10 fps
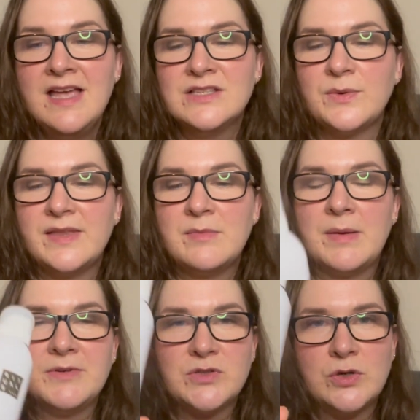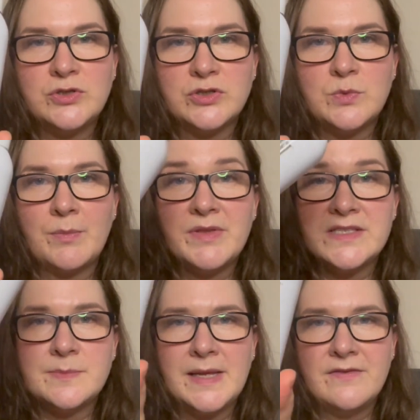So I think maybe I just got a dodgy one, but the
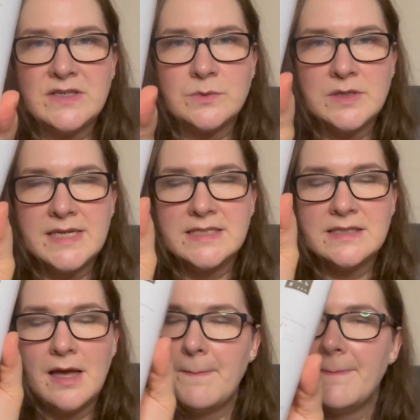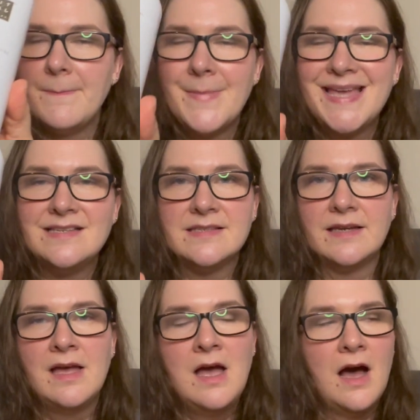smell of this one is amazing.